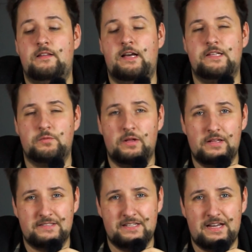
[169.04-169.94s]
As well
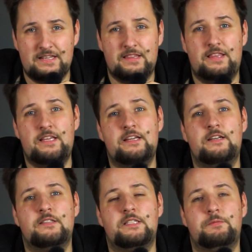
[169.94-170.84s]
as that, the
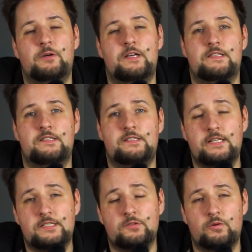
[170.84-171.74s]
CPU has
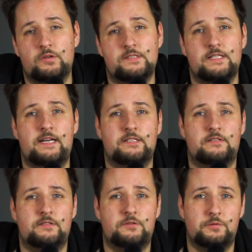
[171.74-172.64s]
6 cores and
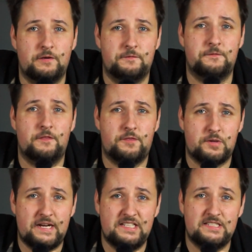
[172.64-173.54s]
12
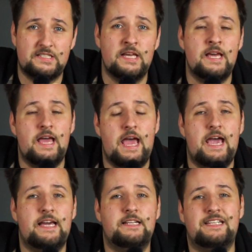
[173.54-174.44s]
threads,
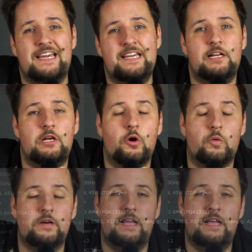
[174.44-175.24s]
and a lower